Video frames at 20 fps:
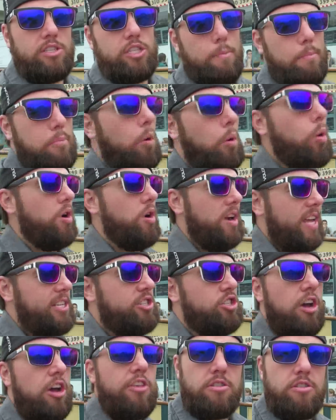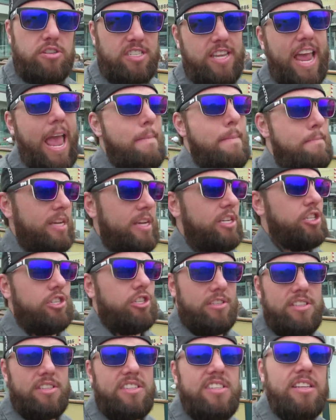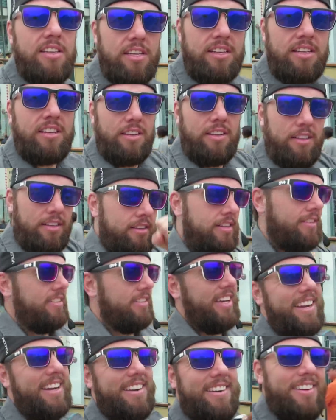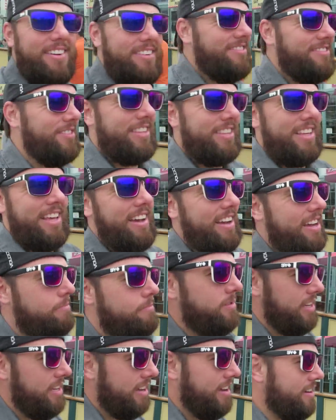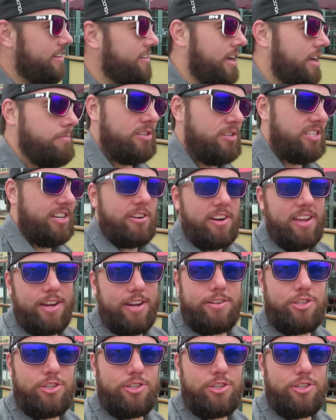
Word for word: support each other's ambitions. I don't know what the heck I'm saying. I'm just here to get a